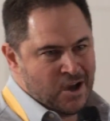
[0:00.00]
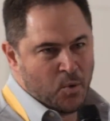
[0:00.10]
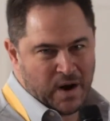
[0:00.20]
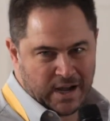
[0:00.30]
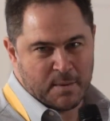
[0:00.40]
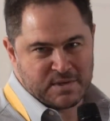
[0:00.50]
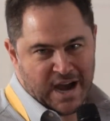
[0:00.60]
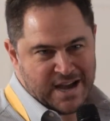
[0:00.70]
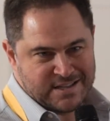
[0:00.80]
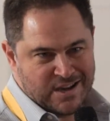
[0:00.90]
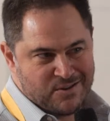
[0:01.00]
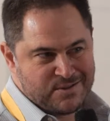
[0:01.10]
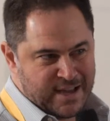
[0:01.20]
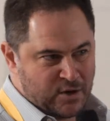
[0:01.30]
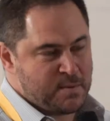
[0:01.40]
when it comes to
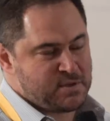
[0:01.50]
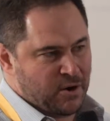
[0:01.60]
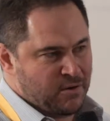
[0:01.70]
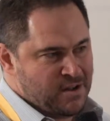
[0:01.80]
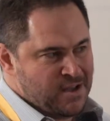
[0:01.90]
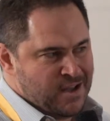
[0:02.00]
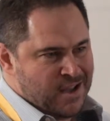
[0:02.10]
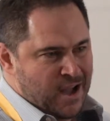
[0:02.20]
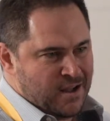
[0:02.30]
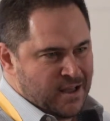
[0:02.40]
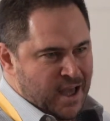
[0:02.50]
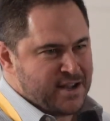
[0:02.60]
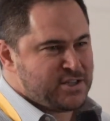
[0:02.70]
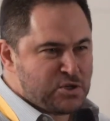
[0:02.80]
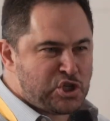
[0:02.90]
ICOs and crypto. And it's so